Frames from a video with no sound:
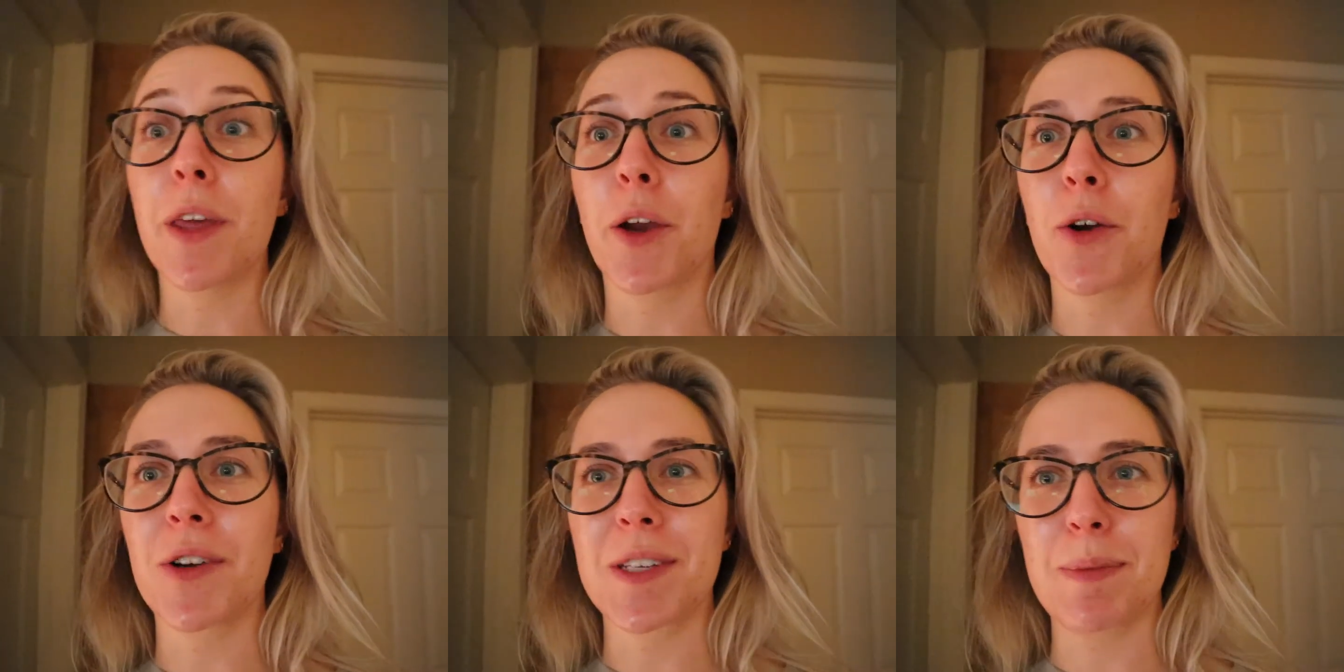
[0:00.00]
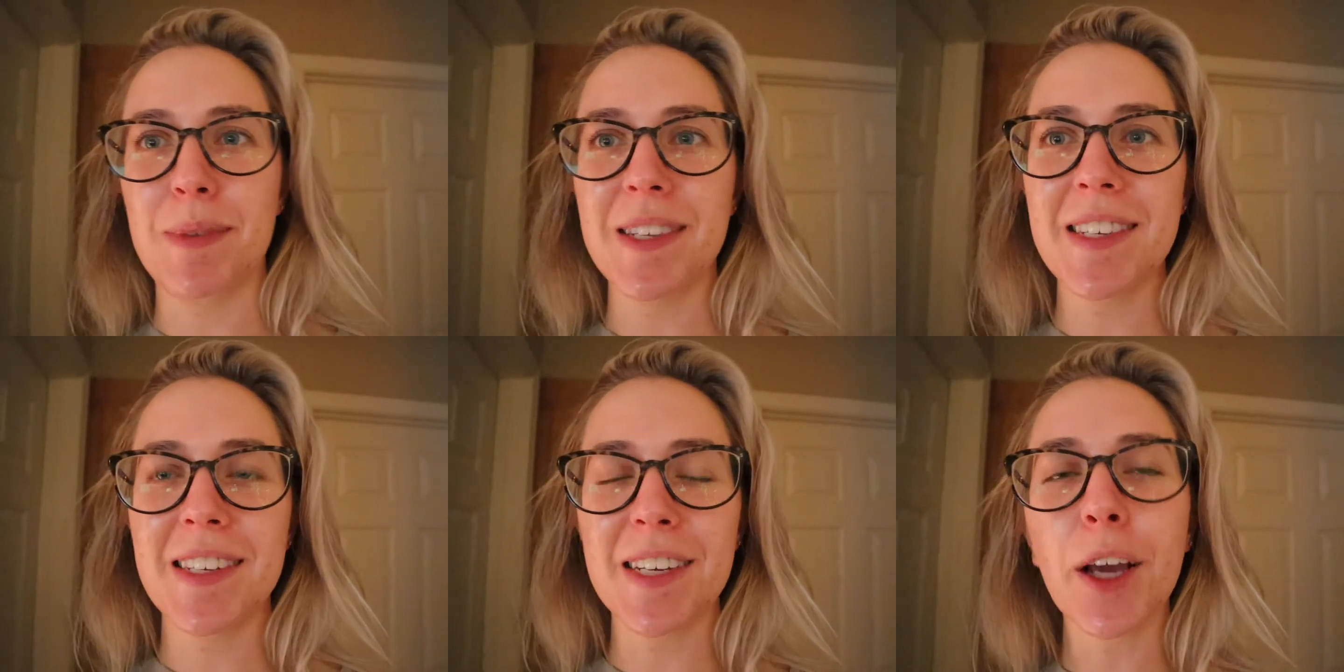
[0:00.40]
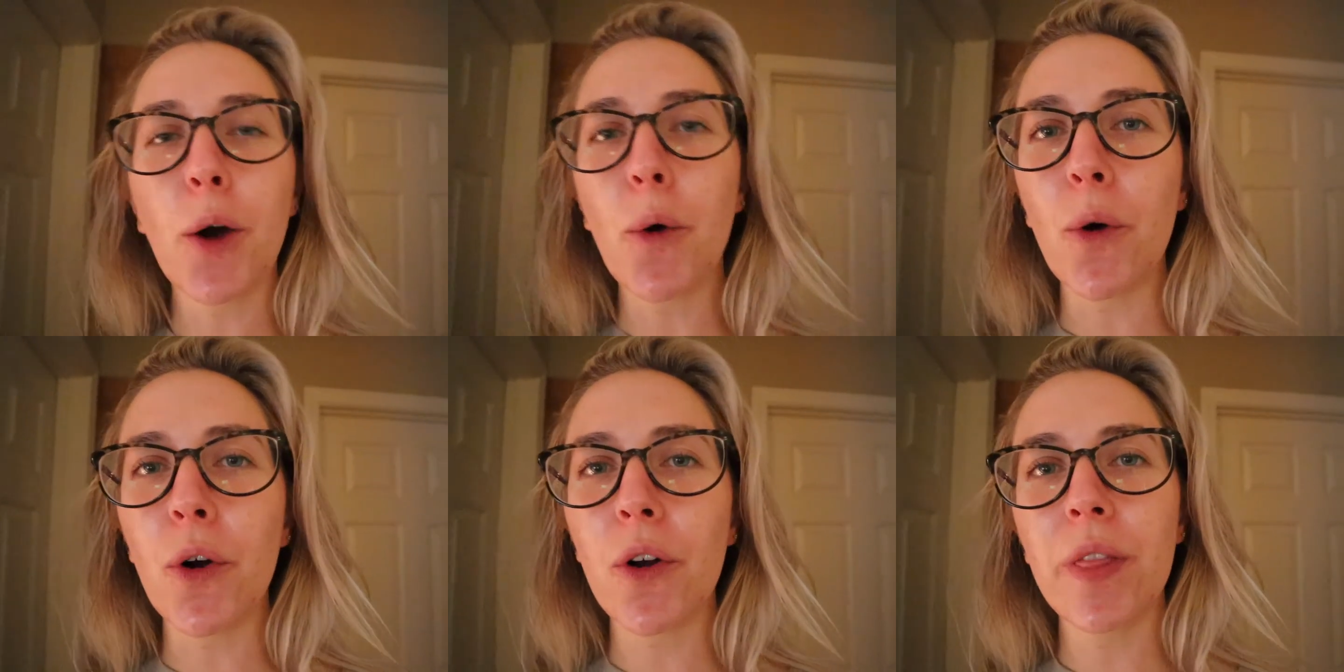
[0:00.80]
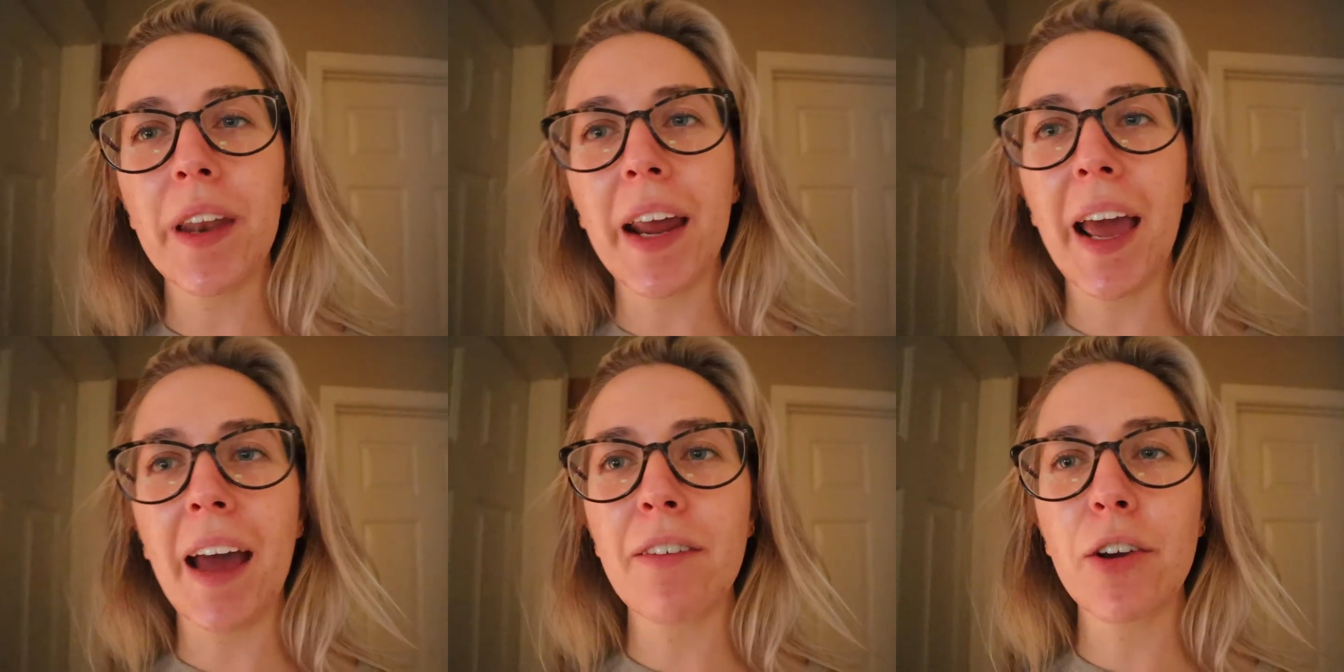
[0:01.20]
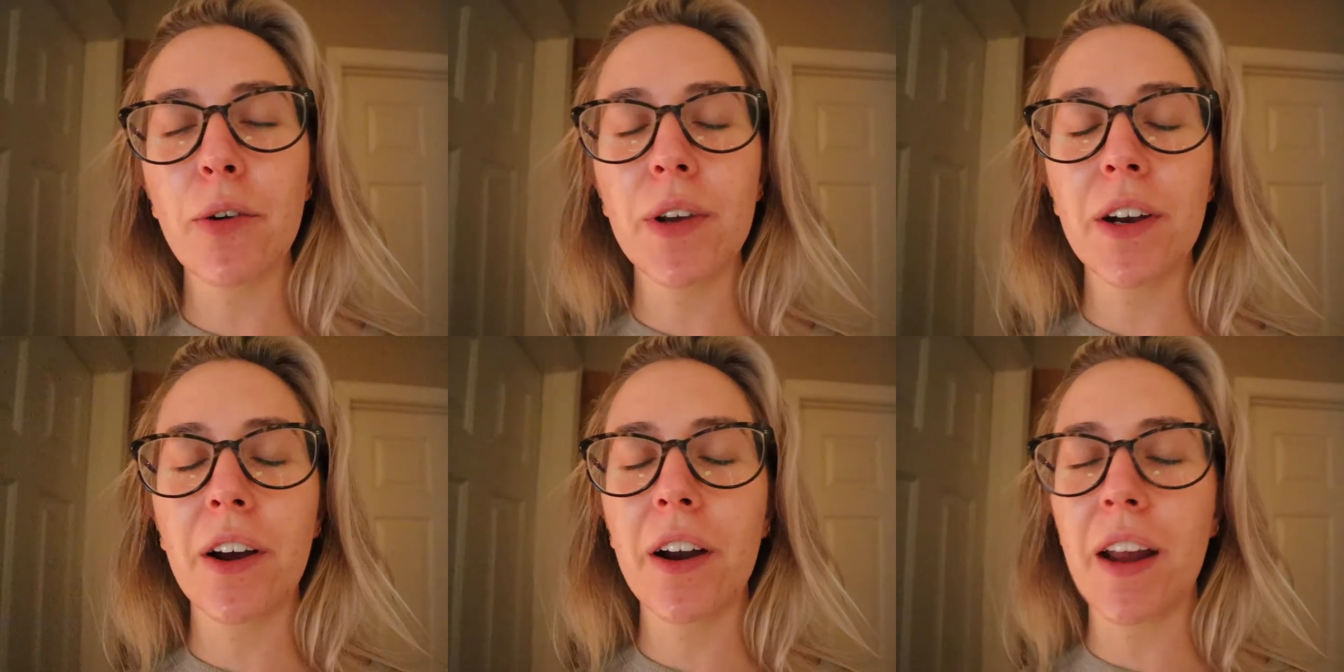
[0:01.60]
the Christmas decor that I have
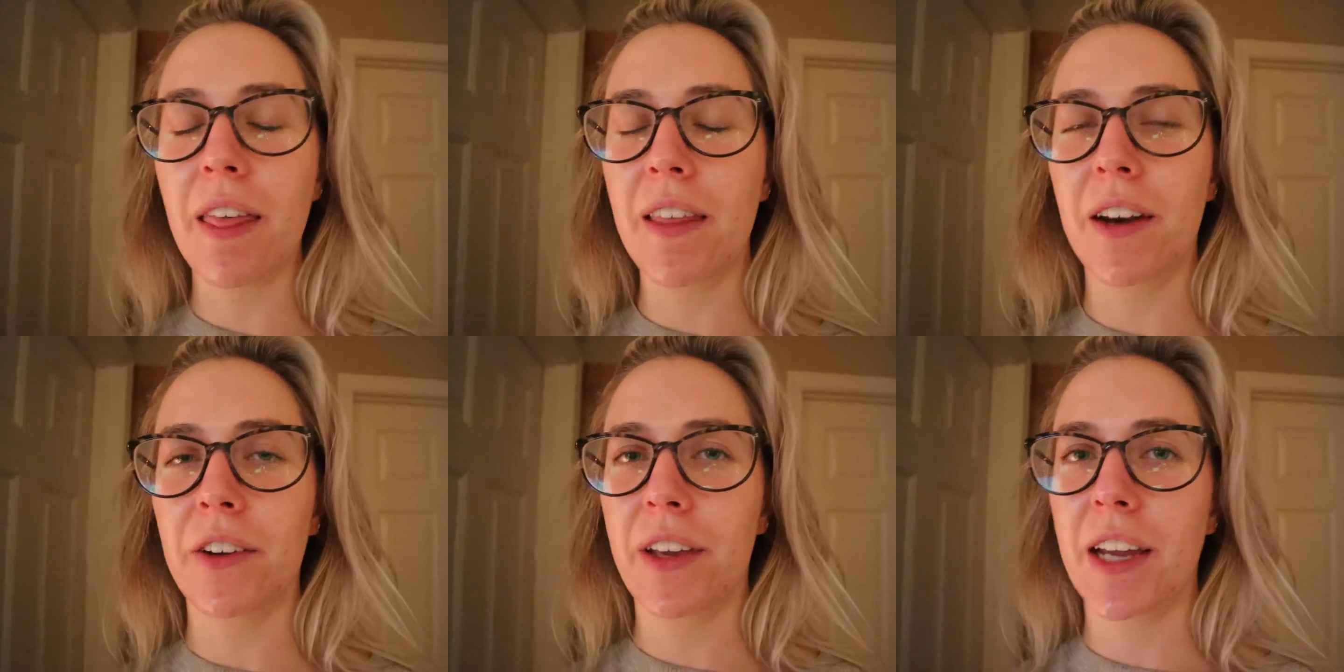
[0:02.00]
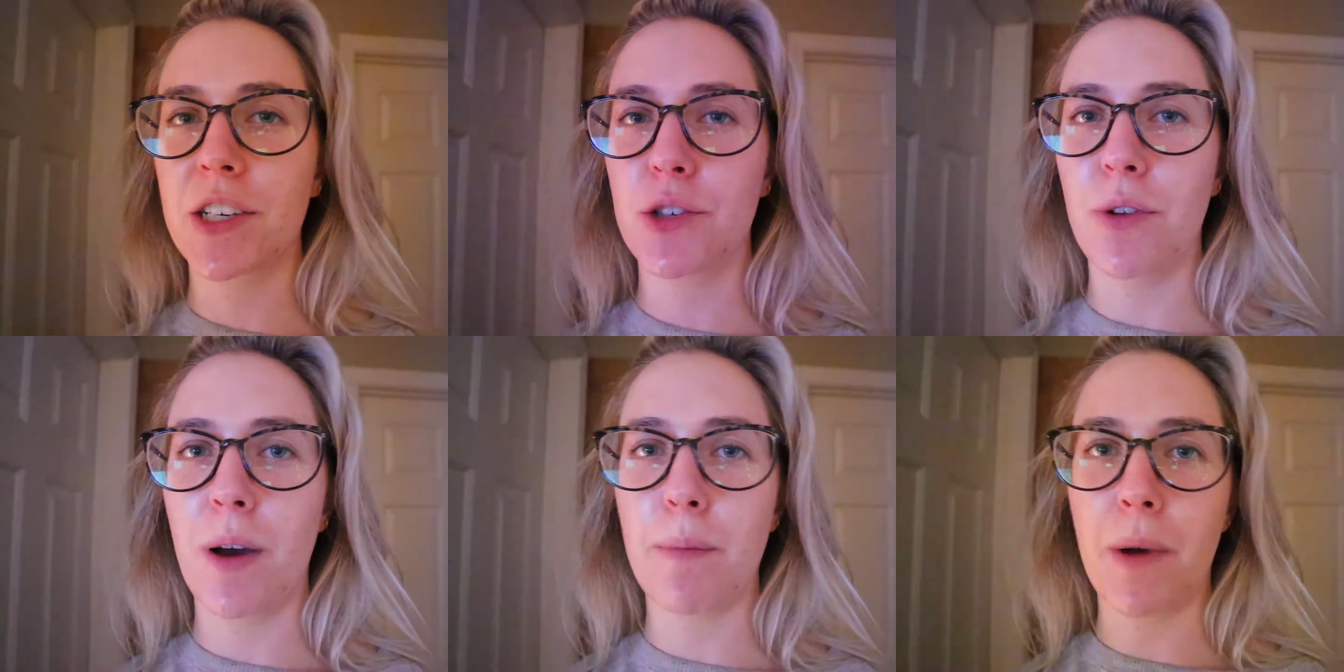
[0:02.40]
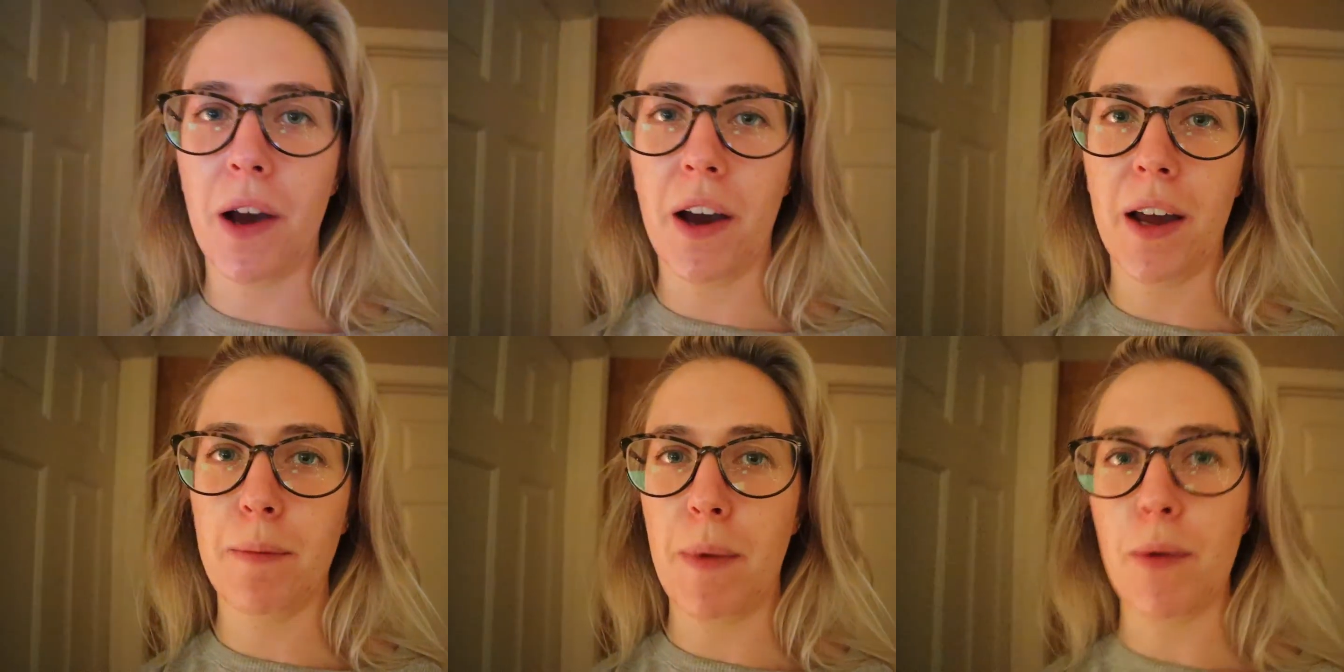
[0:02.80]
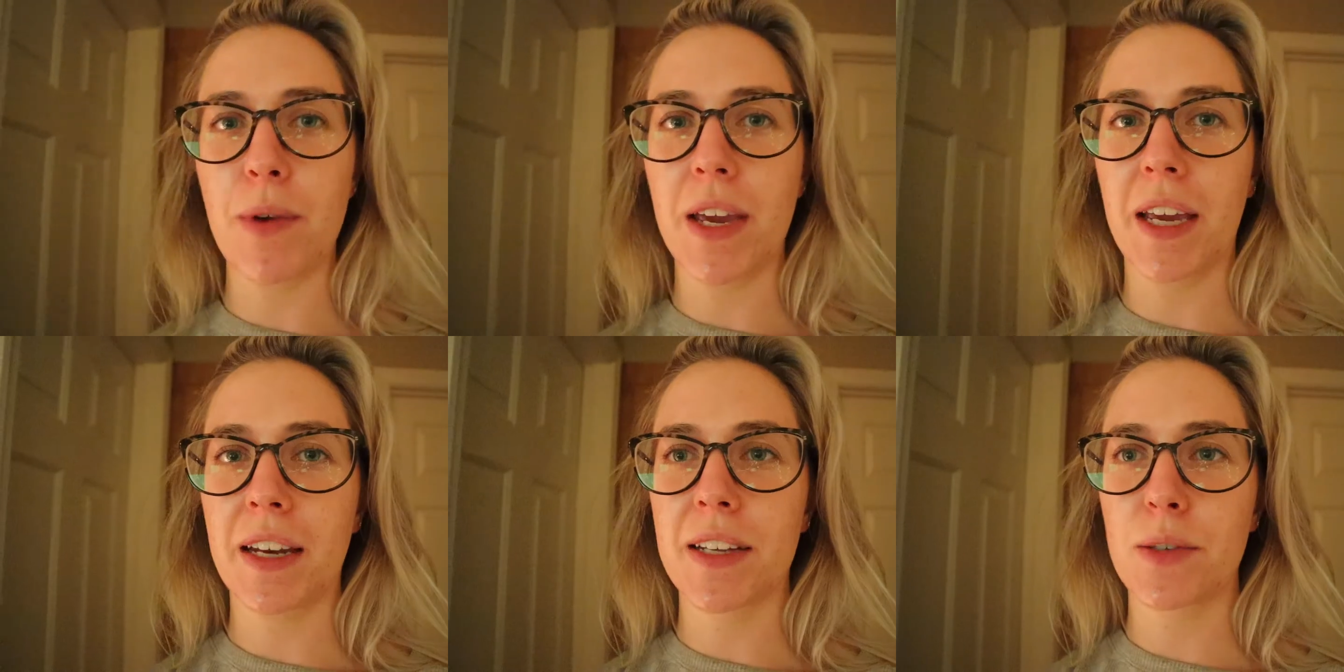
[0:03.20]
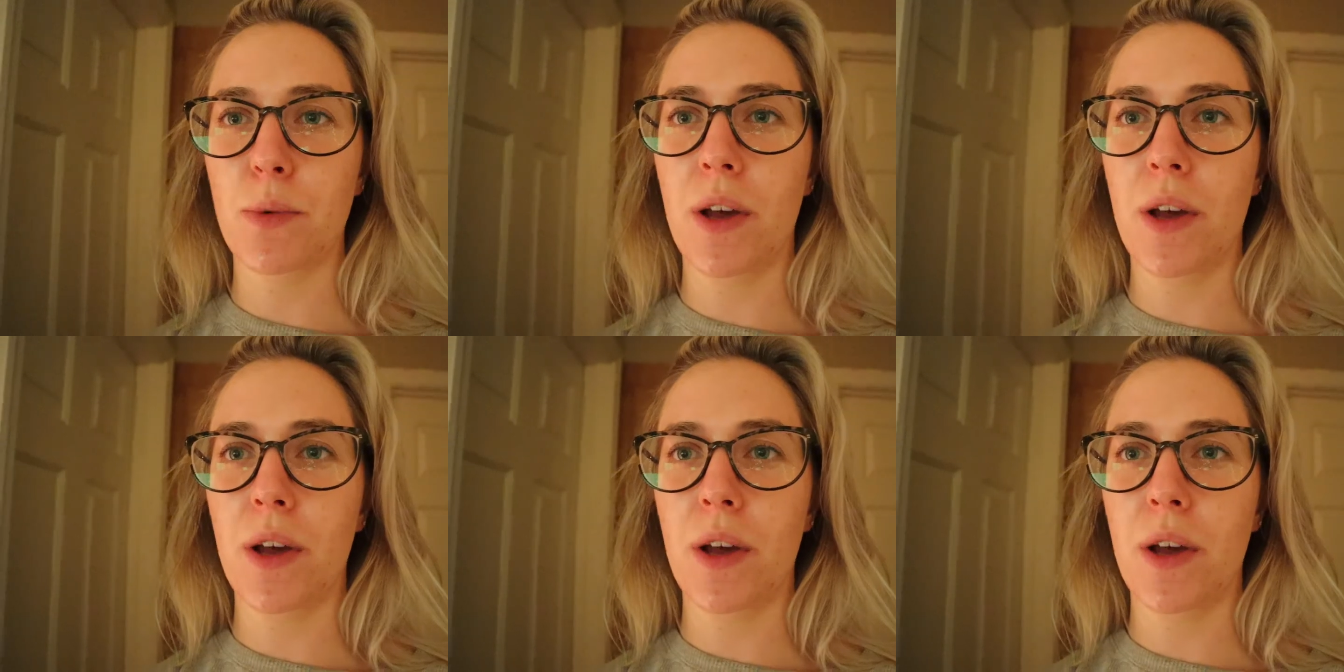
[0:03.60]
going on and then I'll catch you up on my weekend as